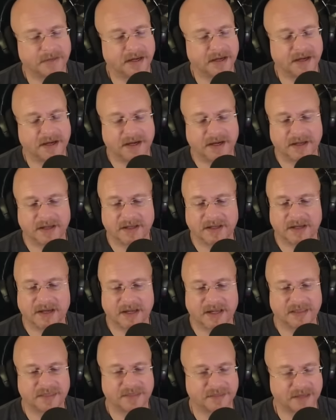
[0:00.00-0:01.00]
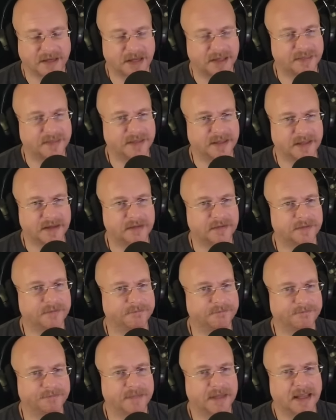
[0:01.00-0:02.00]
I, I, I think,
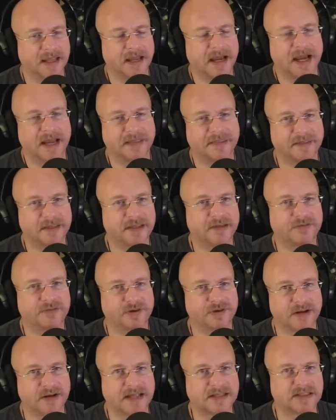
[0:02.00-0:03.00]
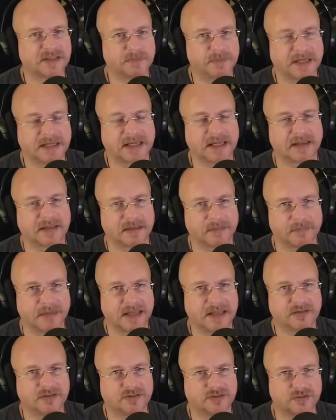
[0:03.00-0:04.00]
I think if you're not speaking the
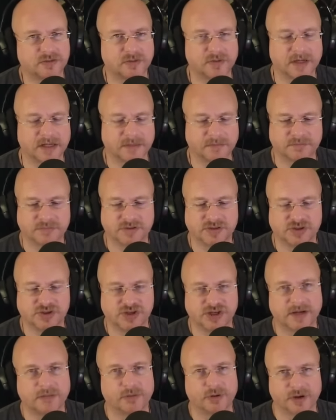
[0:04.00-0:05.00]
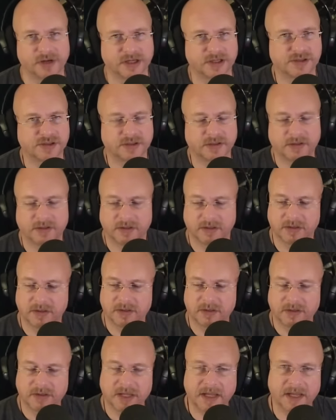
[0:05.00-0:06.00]
mainstream gibberish,
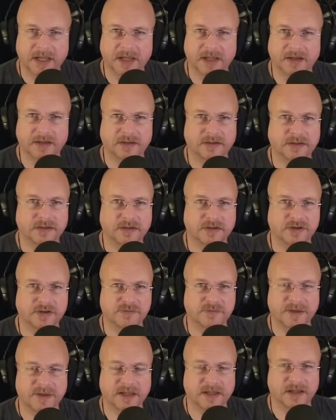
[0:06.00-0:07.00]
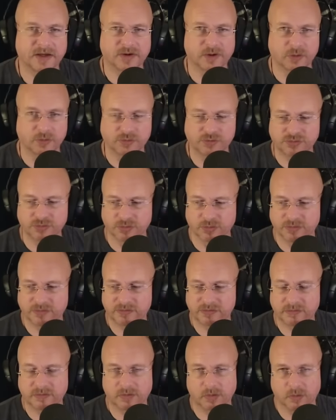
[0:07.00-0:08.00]
and you're speaking your own
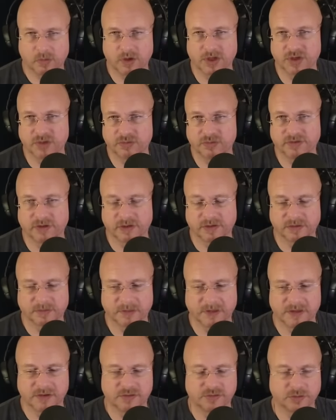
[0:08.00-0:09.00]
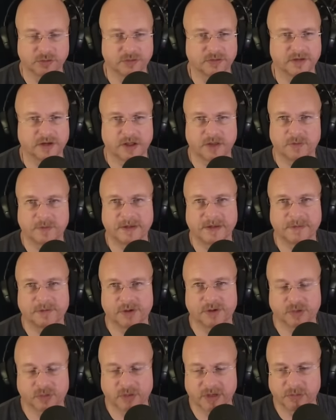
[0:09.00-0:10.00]
truths or what you feel to be the truth, and other
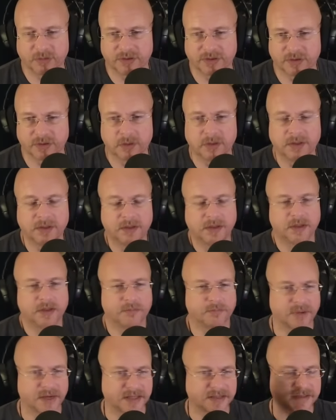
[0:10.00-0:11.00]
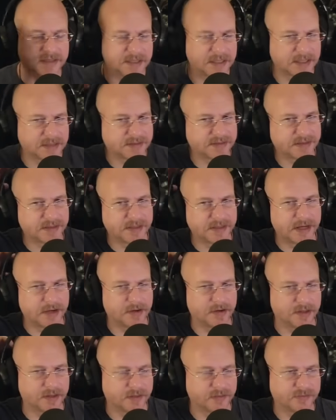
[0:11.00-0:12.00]
people agree with you, but it's against the
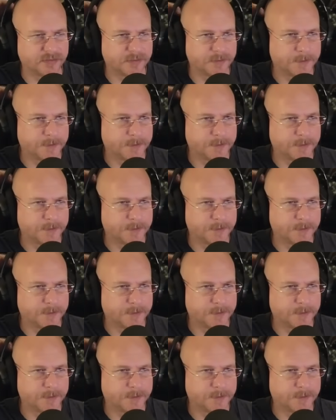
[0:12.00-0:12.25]
narrative,